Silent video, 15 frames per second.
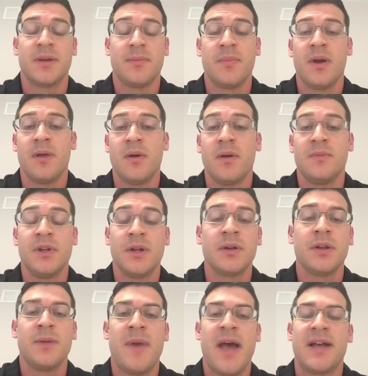I, I
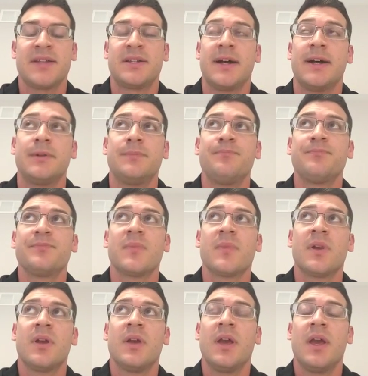nearly passed out.
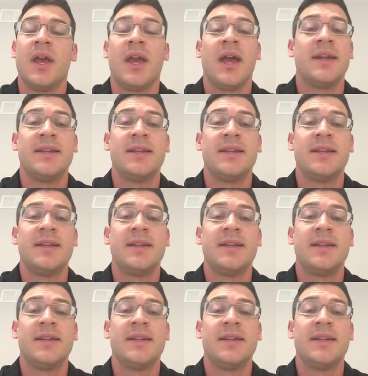I